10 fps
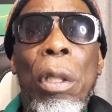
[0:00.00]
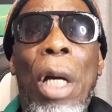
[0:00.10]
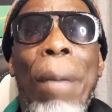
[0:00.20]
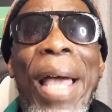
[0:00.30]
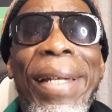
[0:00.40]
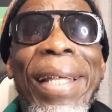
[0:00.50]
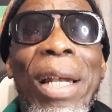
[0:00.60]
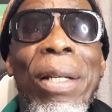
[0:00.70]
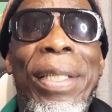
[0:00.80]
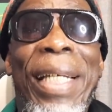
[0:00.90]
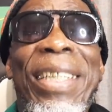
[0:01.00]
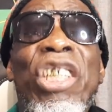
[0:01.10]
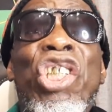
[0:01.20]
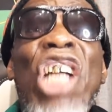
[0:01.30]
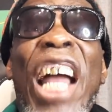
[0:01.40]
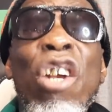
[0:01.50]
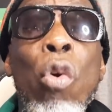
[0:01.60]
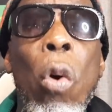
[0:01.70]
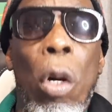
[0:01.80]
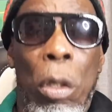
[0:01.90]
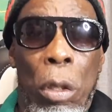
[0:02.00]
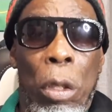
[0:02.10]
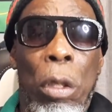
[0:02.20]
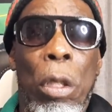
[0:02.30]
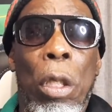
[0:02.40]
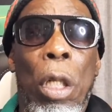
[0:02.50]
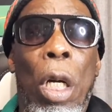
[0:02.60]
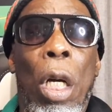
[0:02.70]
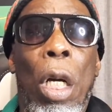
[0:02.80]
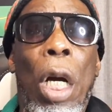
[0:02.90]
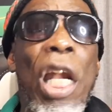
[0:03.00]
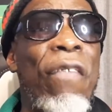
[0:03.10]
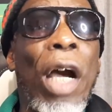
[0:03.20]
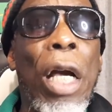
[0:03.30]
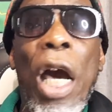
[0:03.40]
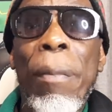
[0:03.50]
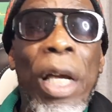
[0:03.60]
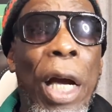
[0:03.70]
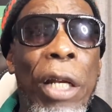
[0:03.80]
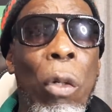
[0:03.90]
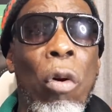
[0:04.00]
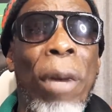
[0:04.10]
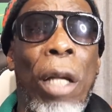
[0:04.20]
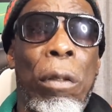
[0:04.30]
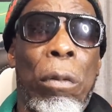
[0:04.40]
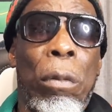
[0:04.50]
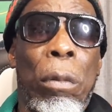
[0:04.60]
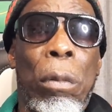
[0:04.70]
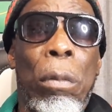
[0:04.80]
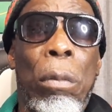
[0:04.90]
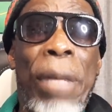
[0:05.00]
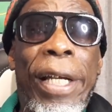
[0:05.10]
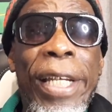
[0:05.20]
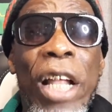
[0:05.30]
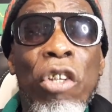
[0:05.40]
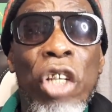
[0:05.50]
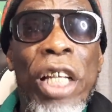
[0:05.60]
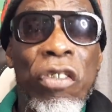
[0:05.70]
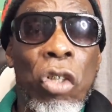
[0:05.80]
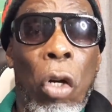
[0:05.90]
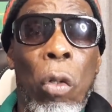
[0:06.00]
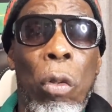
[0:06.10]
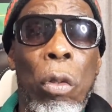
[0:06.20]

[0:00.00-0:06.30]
I'm not telling her, say, Janu, I never can the woman. I'm not telling her this now.